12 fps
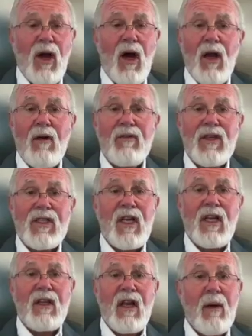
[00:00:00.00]
on,
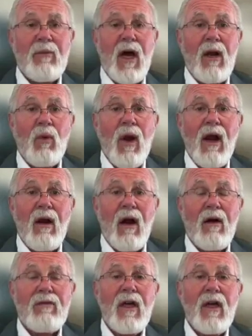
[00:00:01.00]
obviously, that I'm not aware
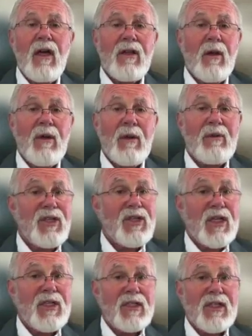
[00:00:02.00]
of that may be
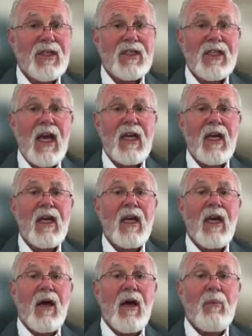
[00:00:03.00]
just as exciting.
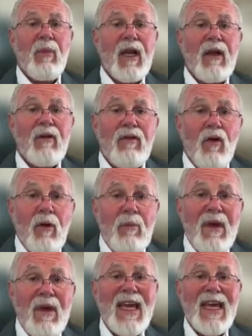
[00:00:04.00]
But for
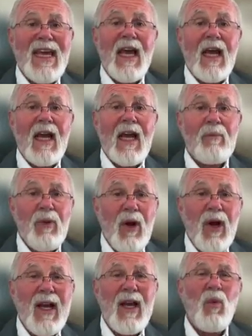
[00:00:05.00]
me, and I'm
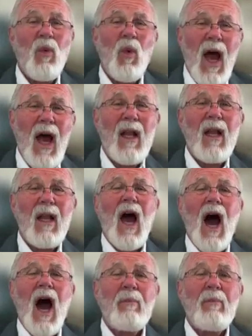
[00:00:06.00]
pretty well
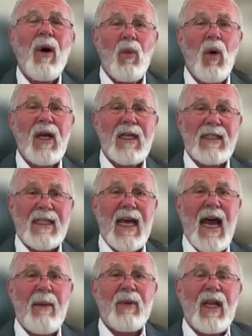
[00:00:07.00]
up on what is
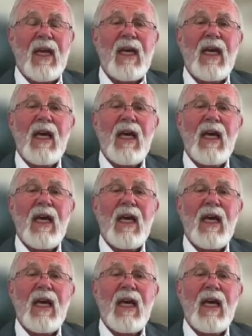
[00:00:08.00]
happening,